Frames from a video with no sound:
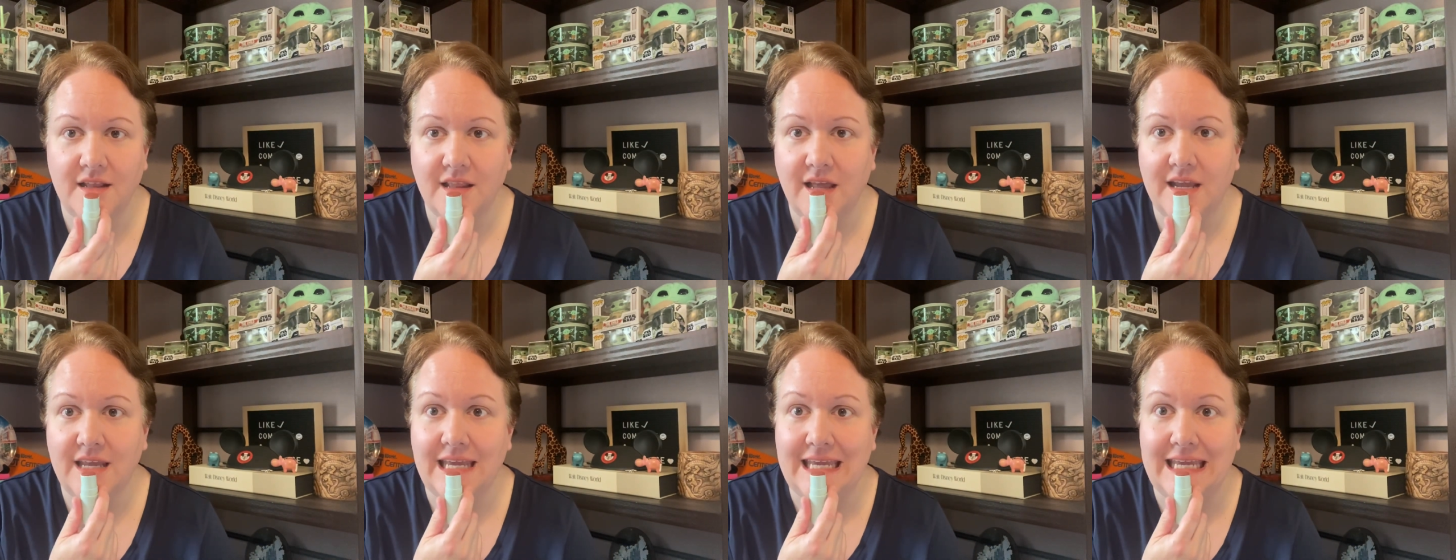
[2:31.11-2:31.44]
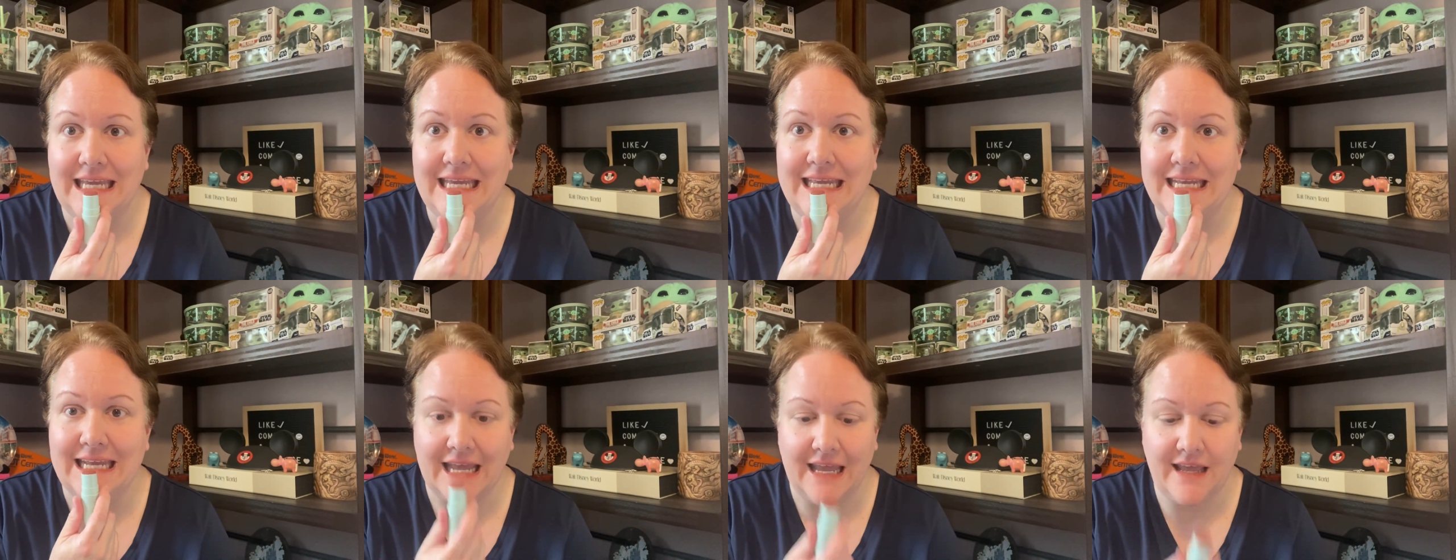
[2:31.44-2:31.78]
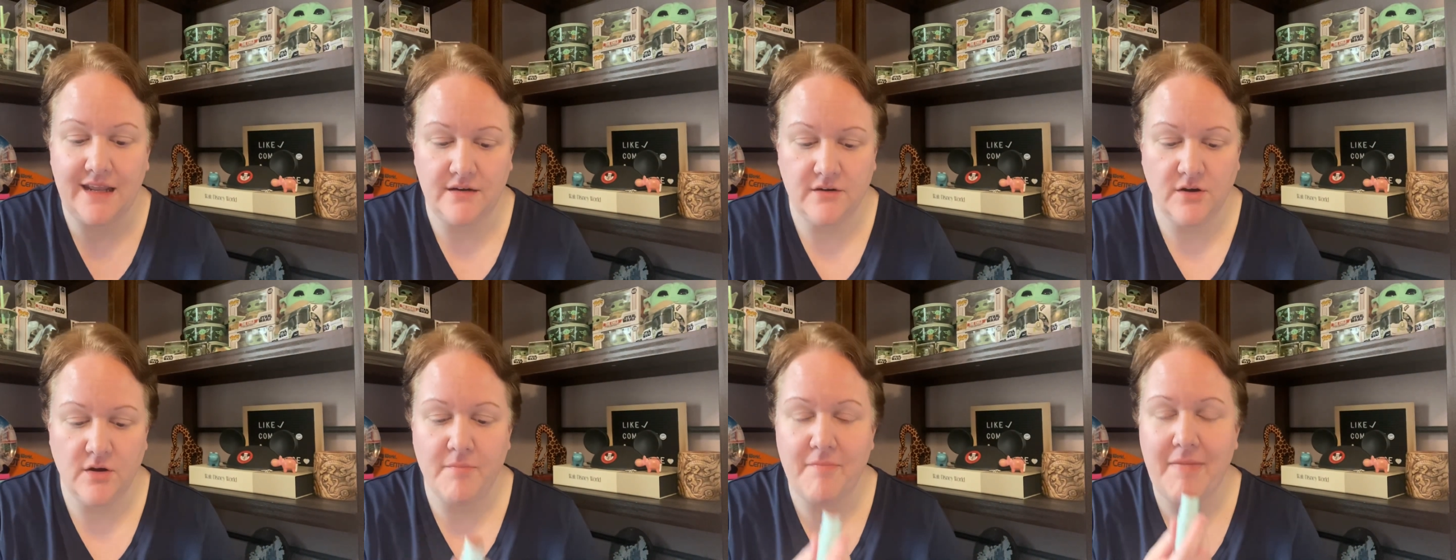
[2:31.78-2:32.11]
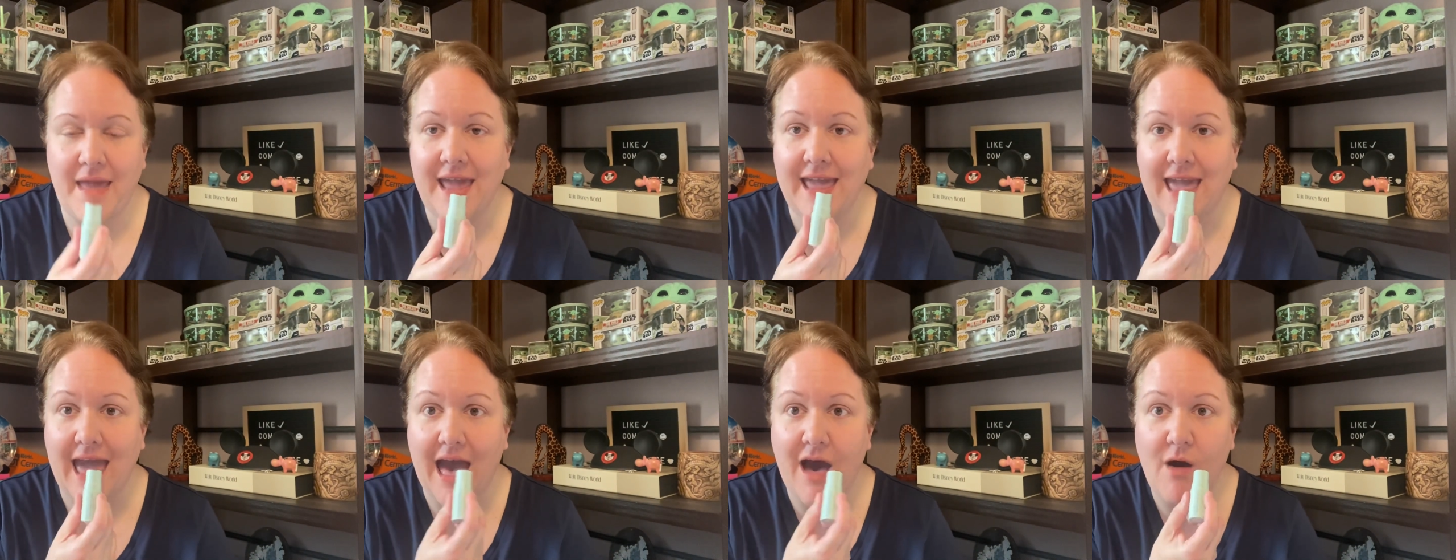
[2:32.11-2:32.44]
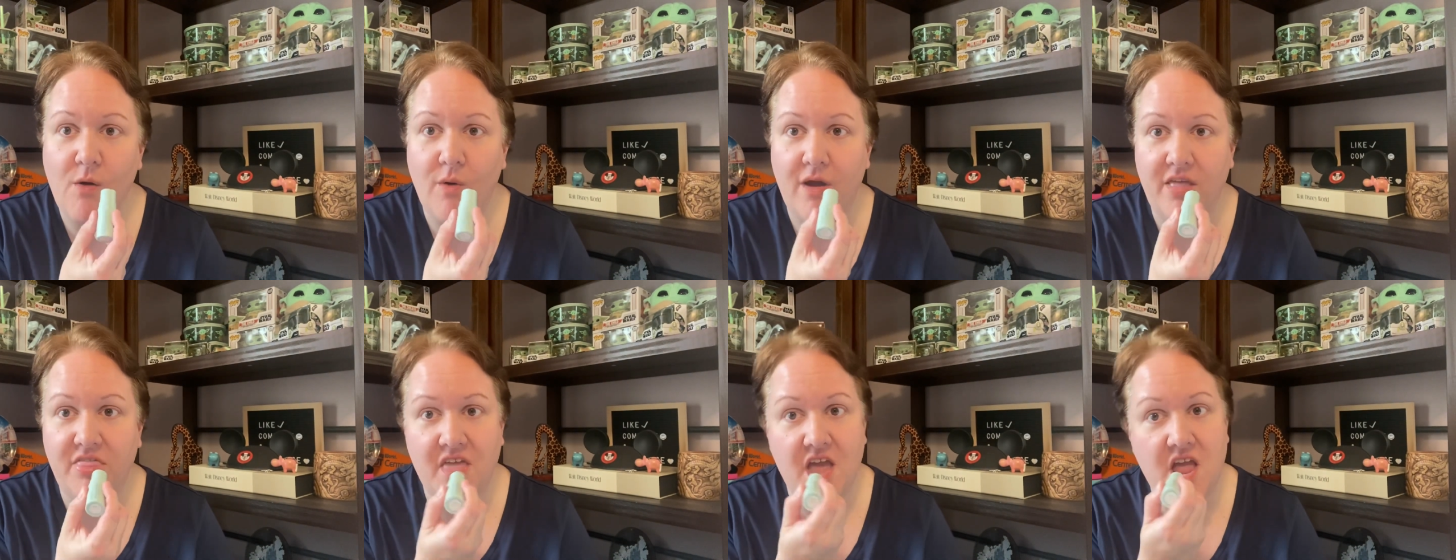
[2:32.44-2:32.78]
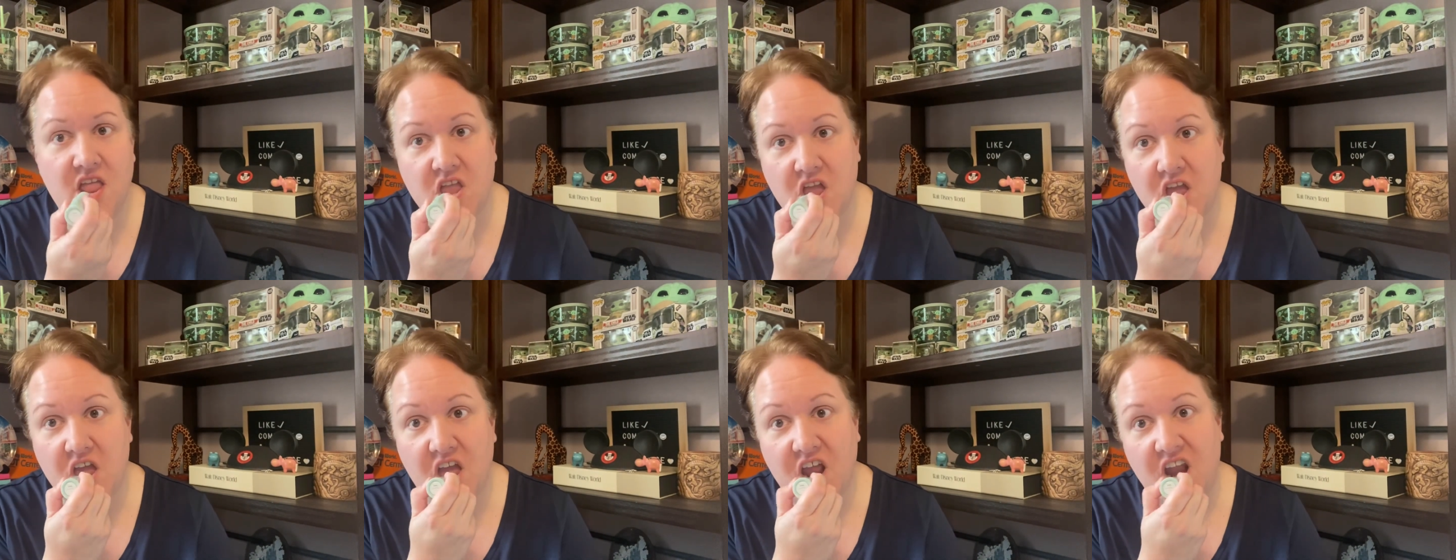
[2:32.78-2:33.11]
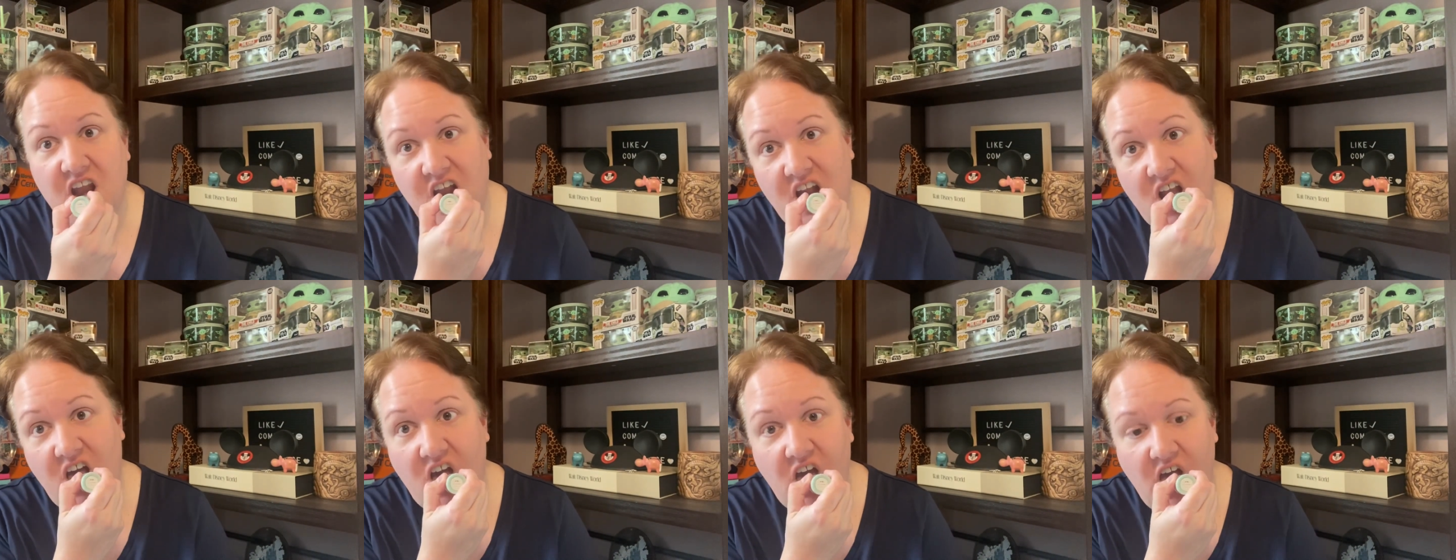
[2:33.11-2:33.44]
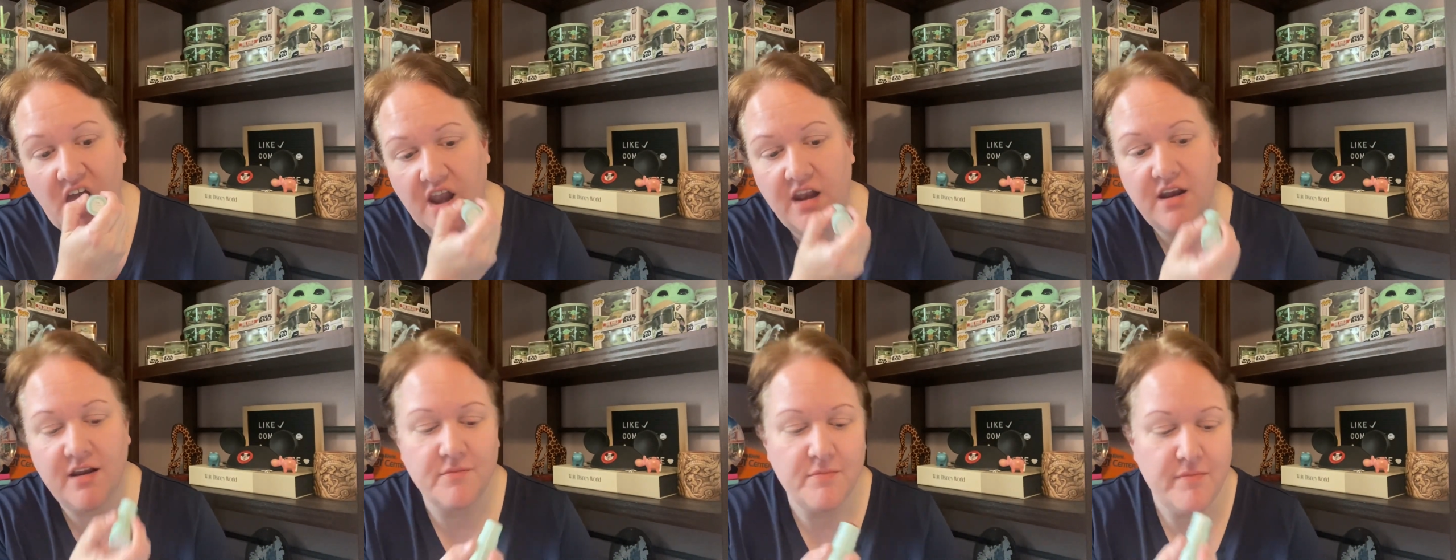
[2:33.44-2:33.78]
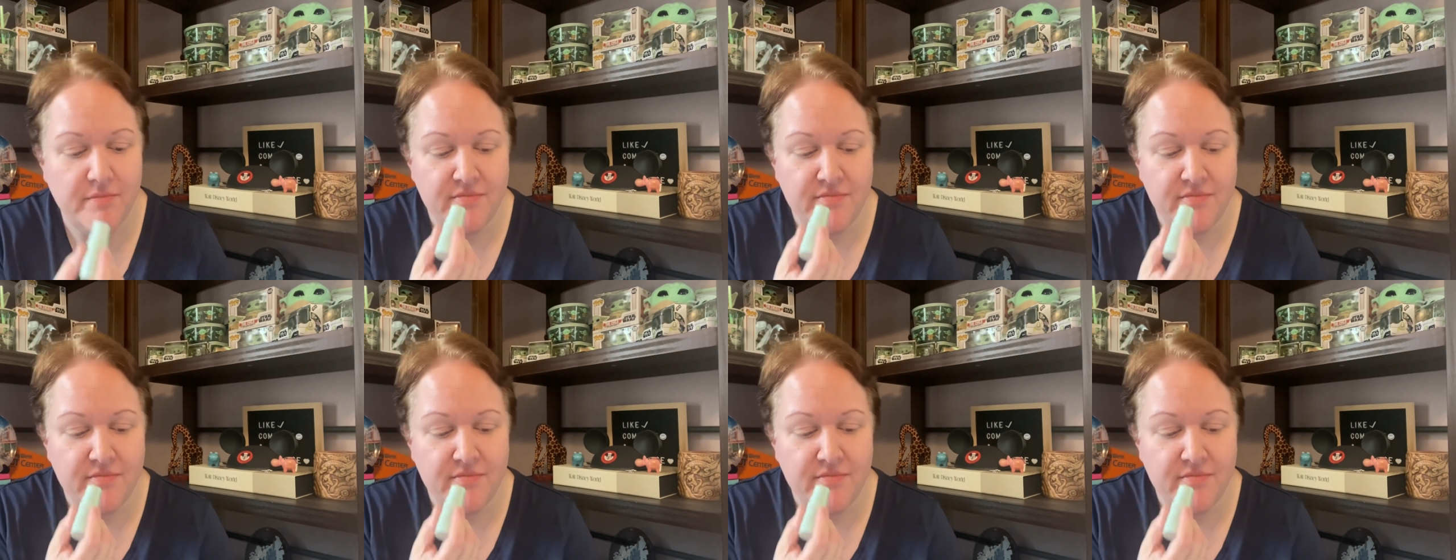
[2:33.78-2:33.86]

like eat it or make out with it to get it on.